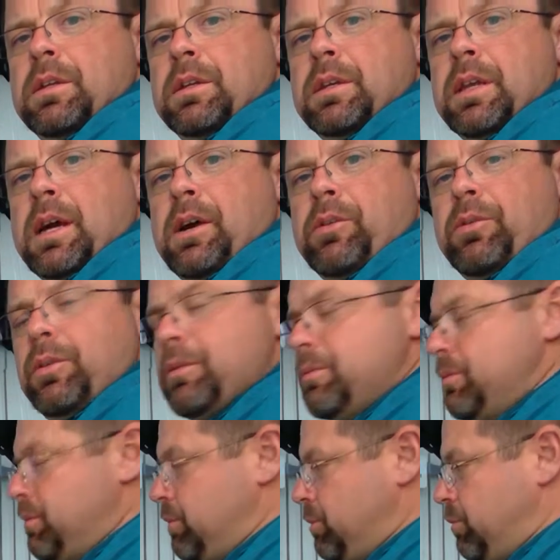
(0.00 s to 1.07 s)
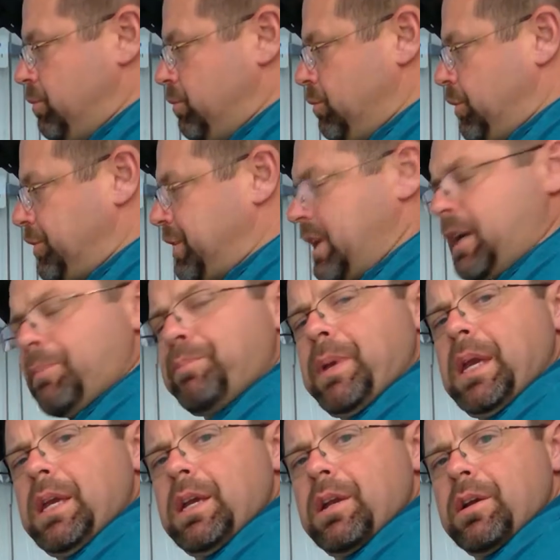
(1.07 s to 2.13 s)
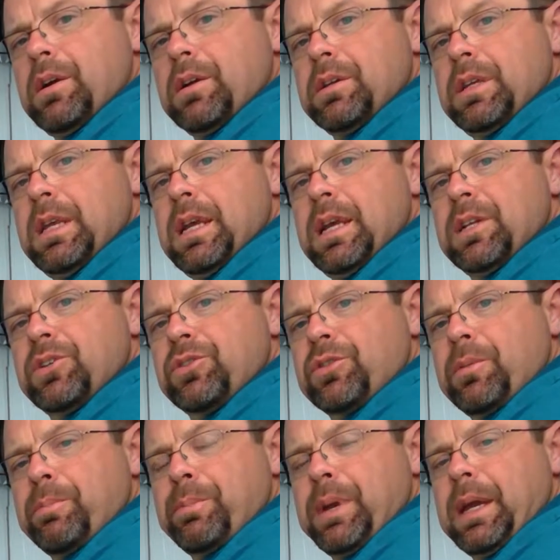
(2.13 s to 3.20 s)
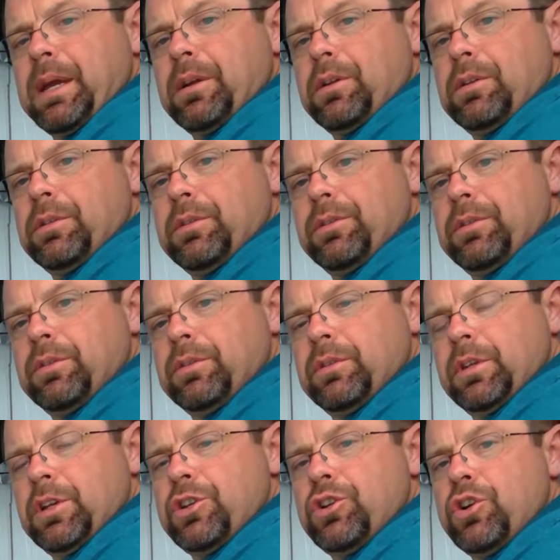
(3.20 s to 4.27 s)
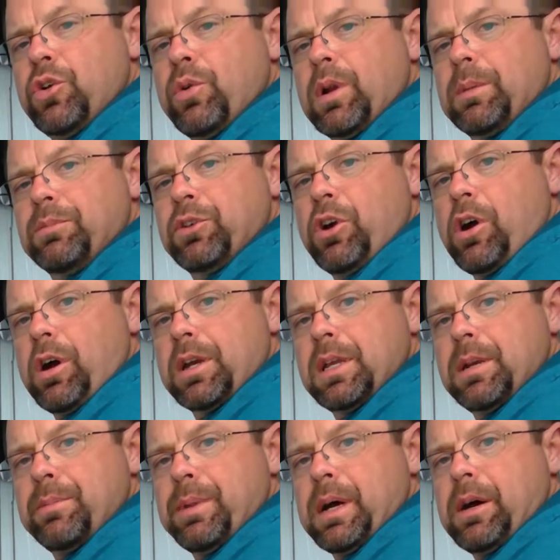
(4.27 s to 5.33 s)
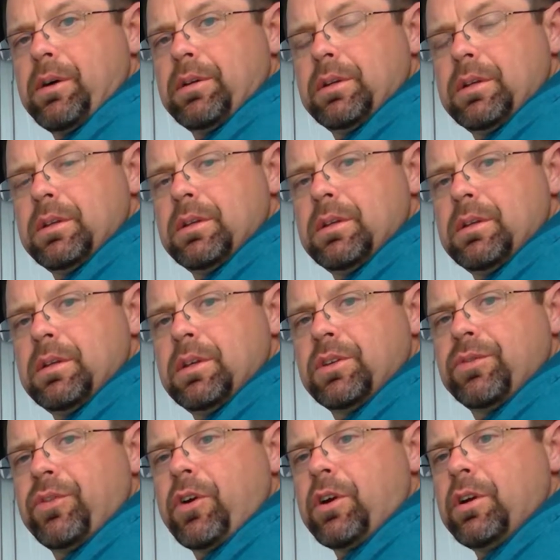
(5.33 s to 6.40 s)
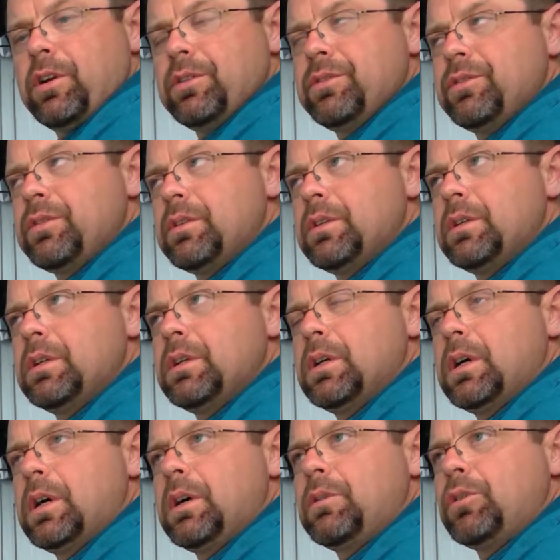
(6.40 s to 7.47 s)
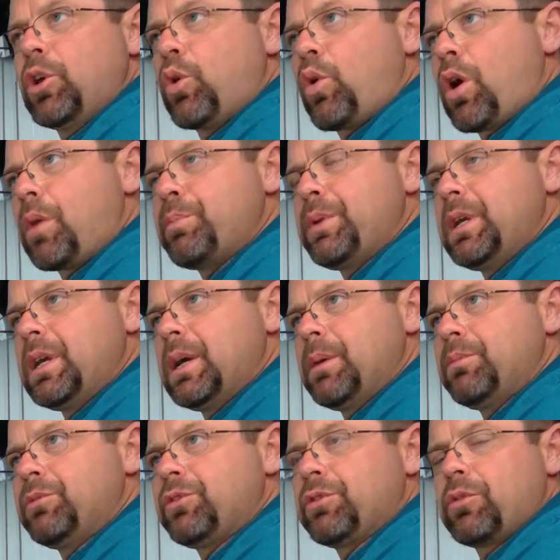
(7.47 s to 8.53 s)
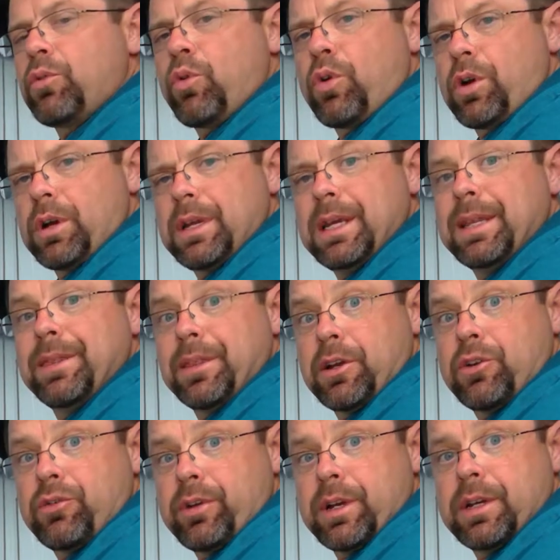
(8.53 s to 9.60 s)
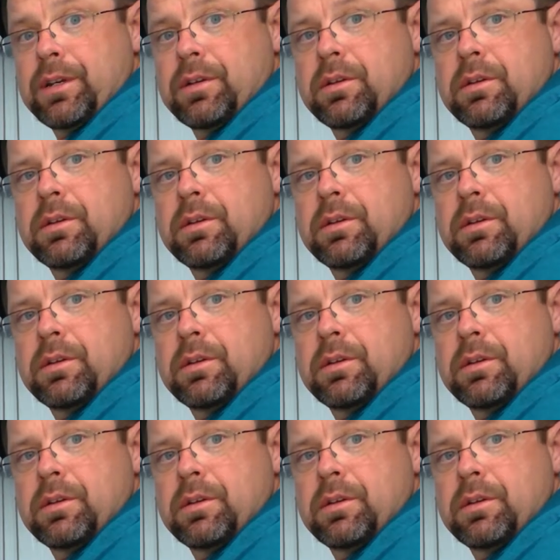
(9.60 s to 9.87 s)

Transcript: Now, we'll take a peek here at the Enstrom panel so that you know what I'm talking about as far as low RPMs or in the green.